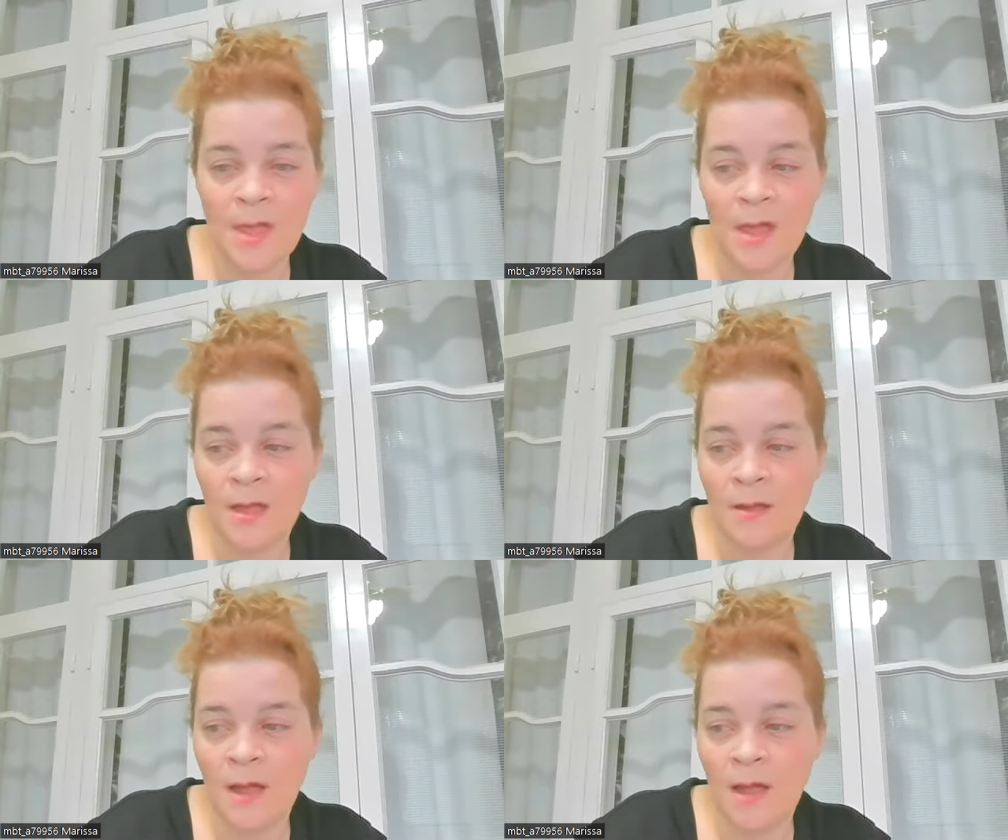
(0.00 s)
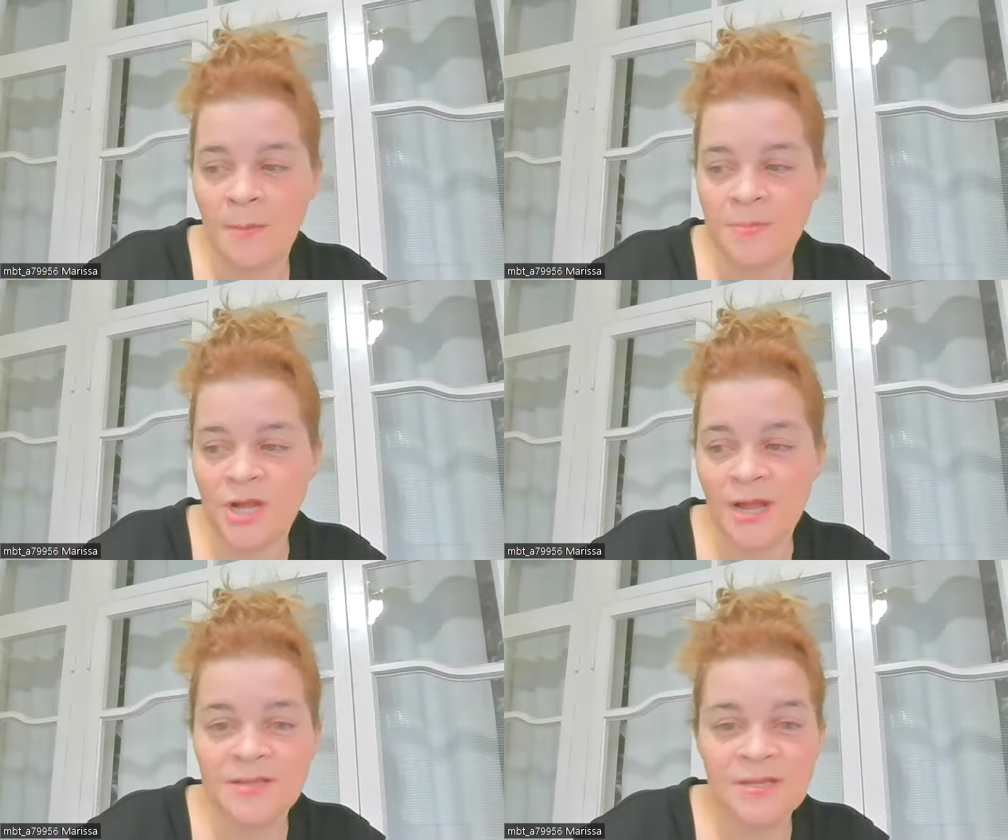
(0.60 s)
uh,
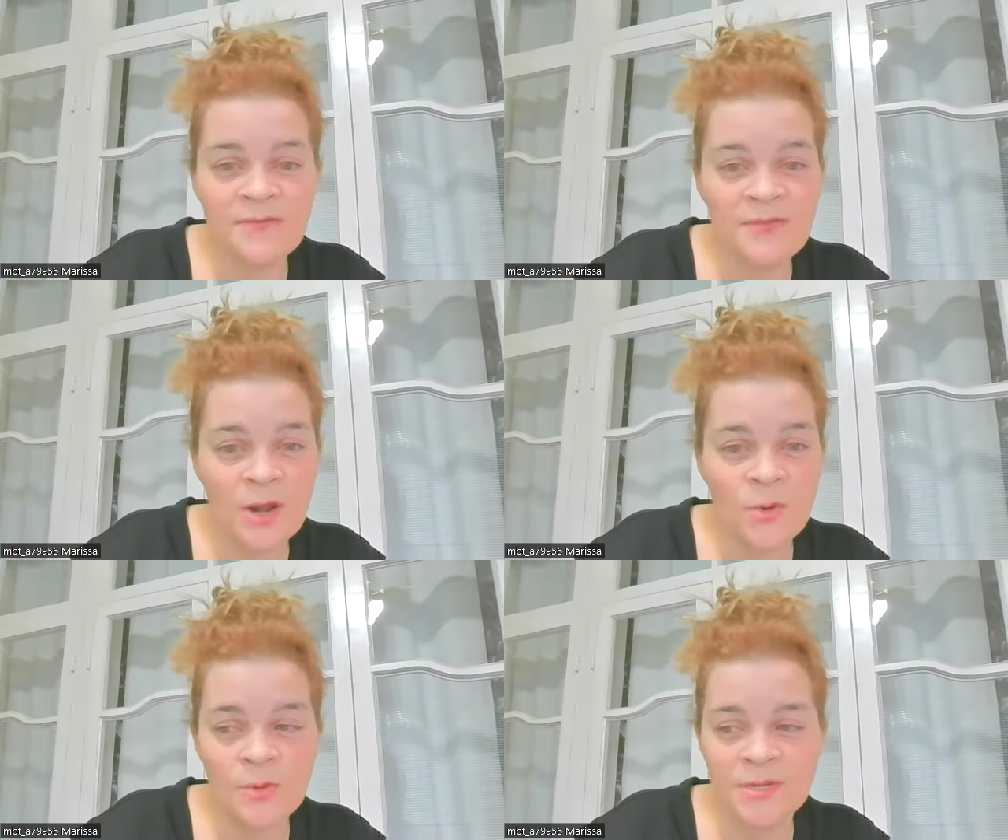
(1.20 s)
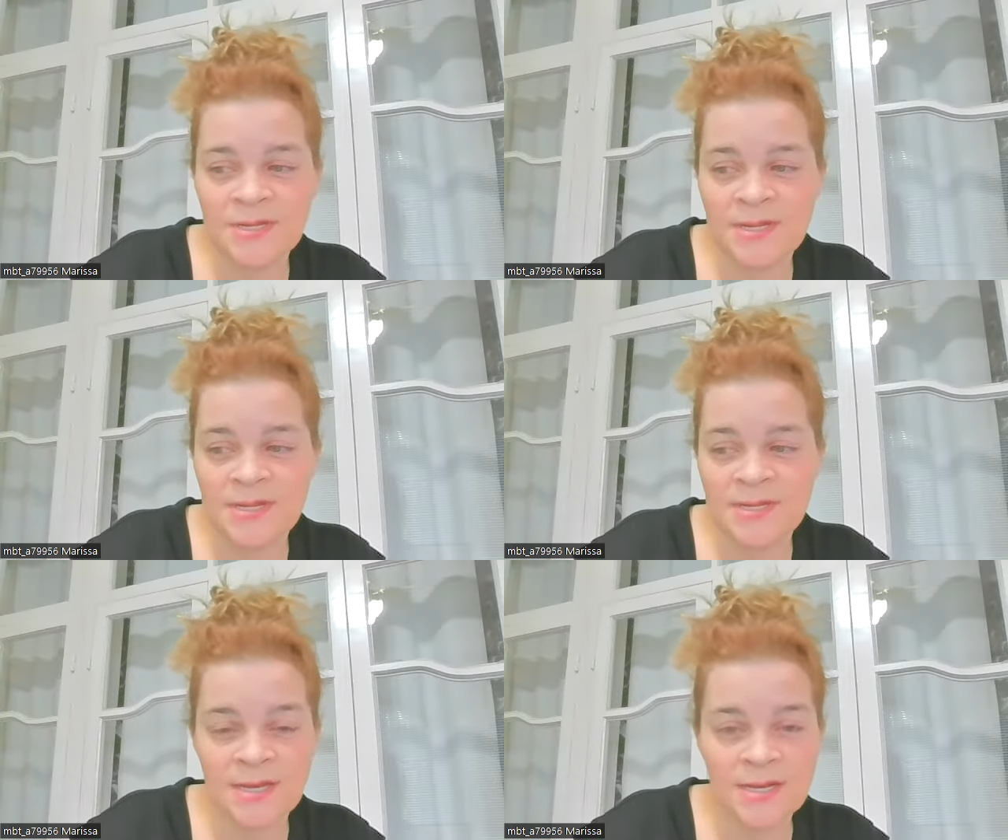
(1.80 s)
objective that I will
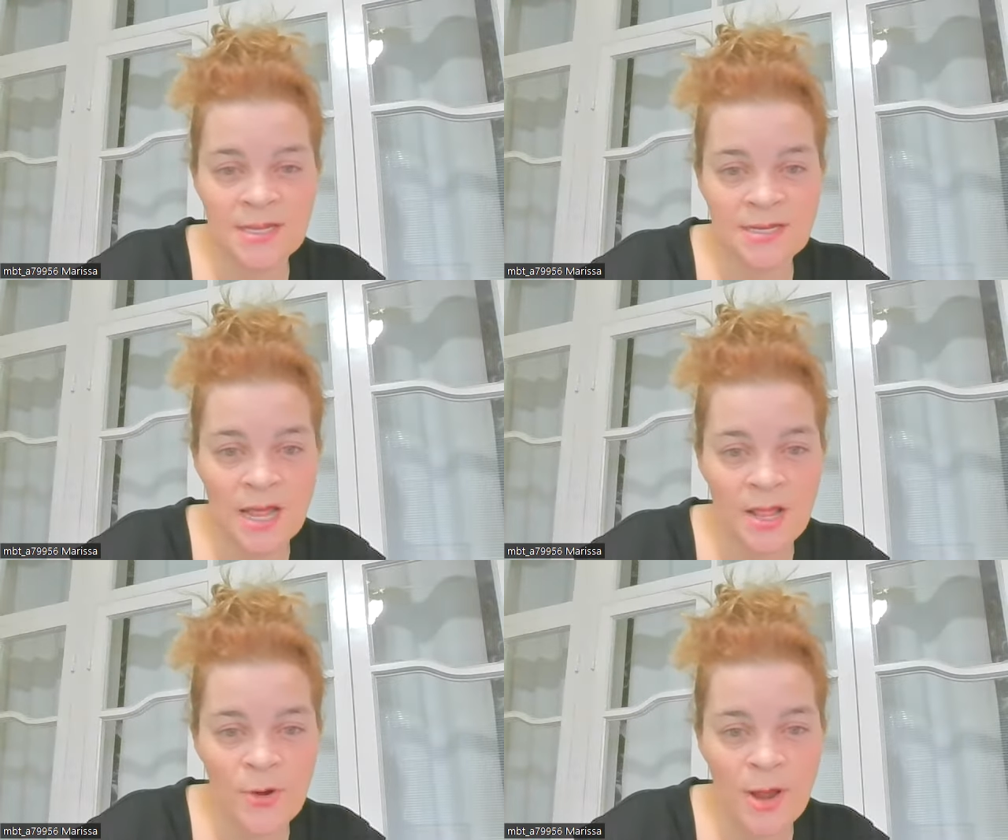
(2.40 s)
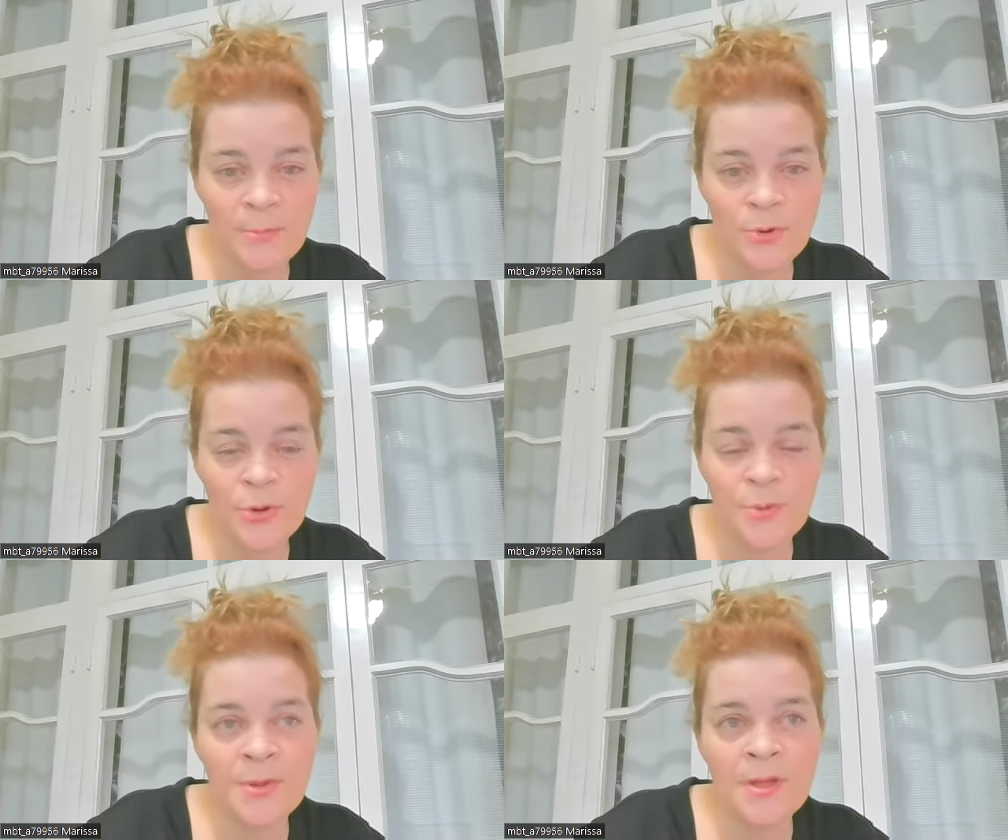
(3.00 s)
send in the Telegram
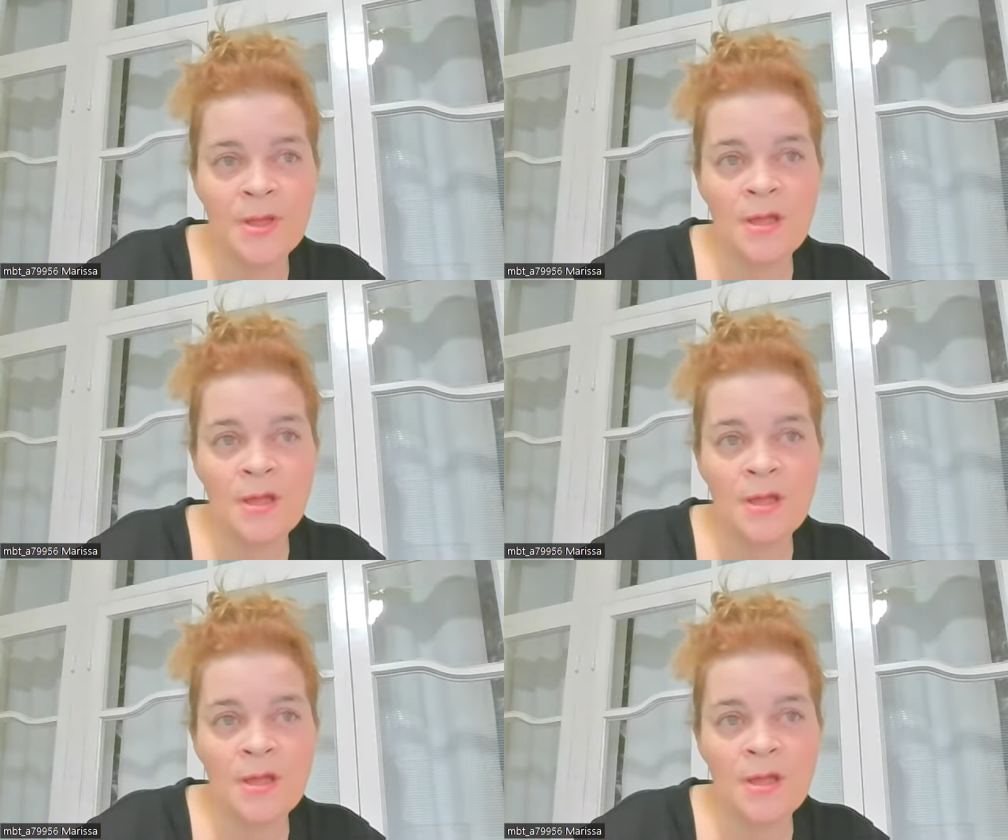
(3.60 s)
group